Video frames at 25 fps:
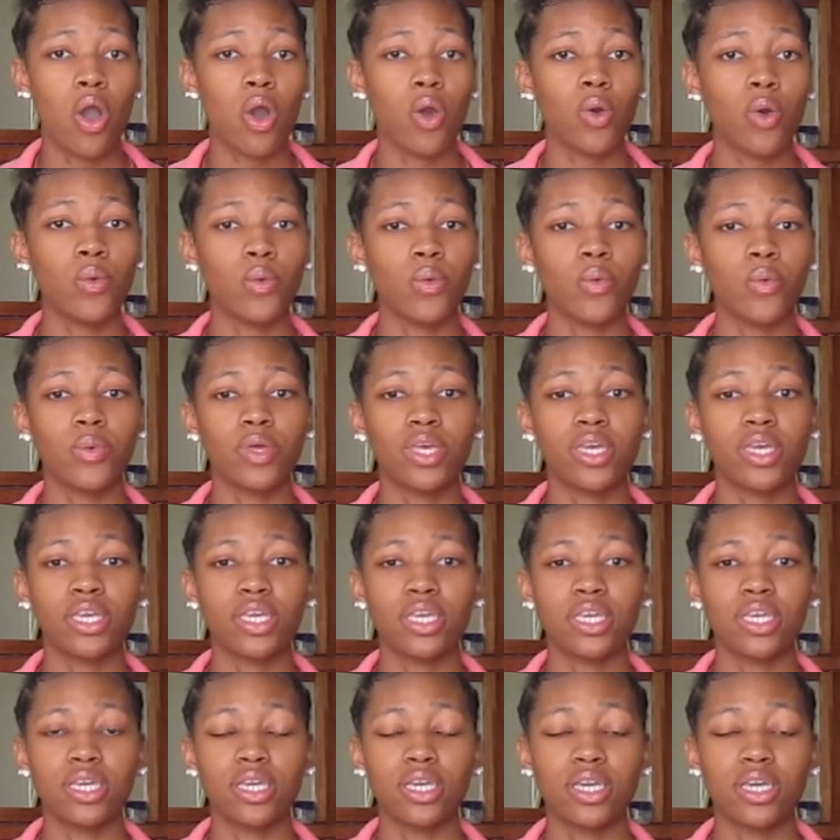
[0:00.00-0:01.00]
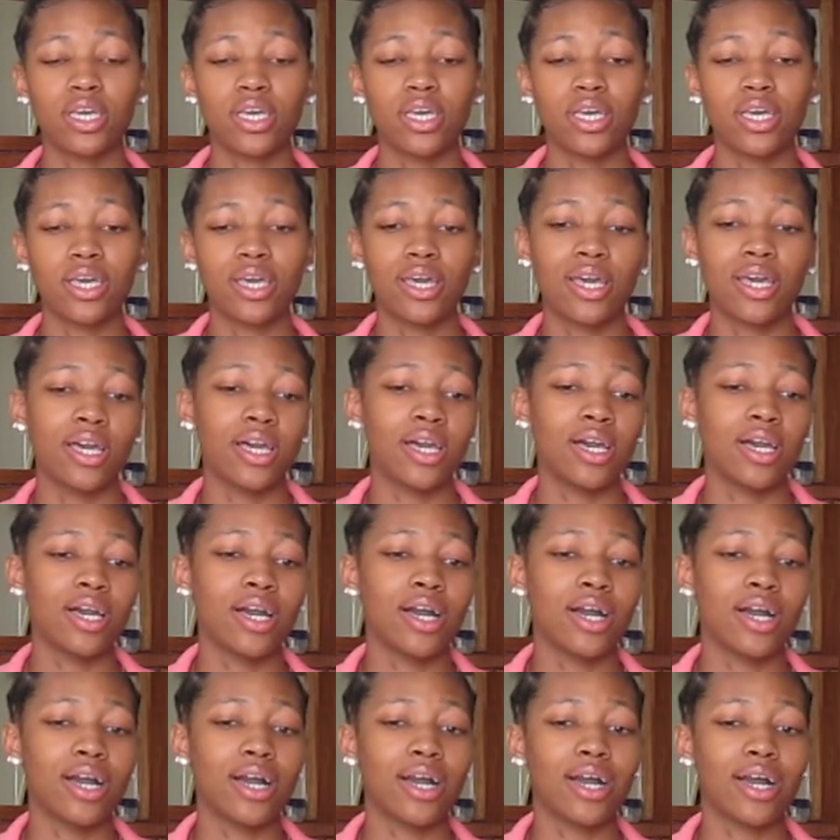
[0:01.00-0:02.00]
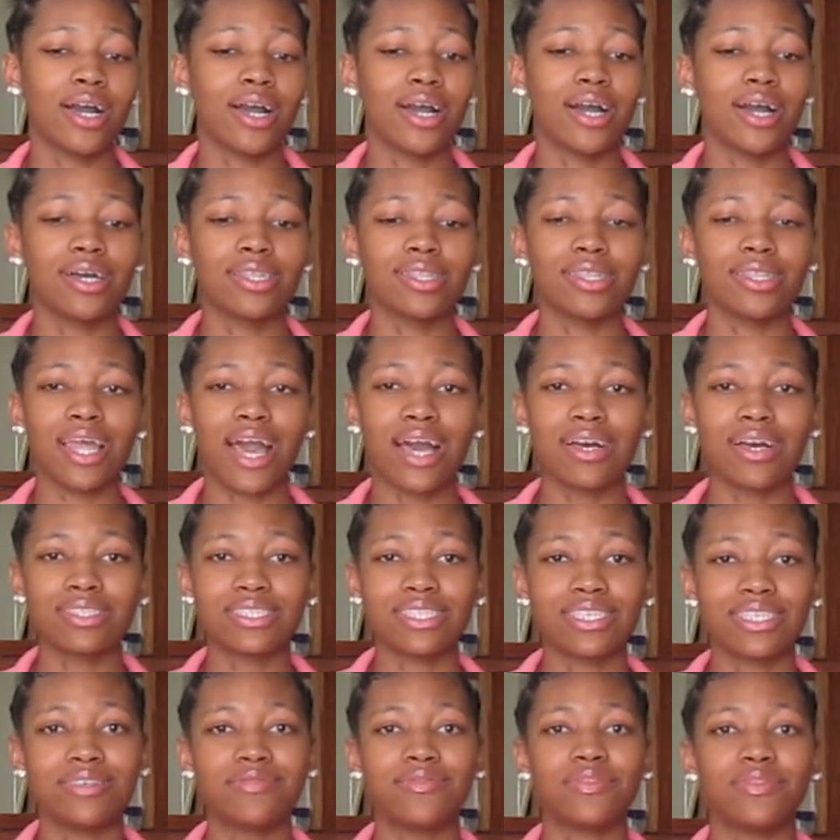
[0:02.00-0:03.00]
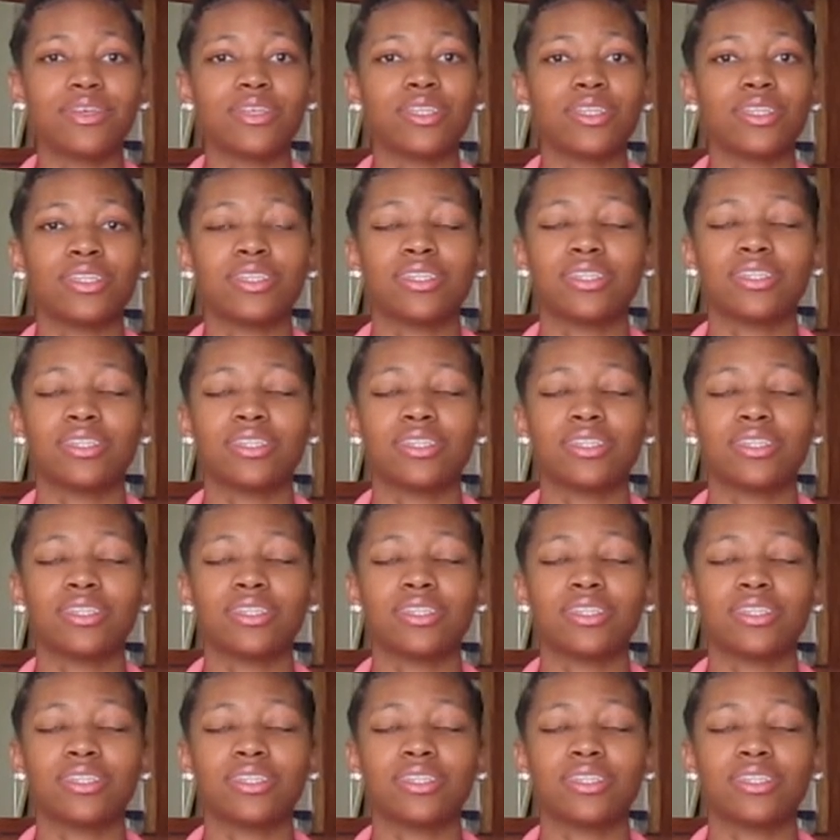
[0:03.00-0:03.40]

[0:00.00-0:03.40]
who we allow to even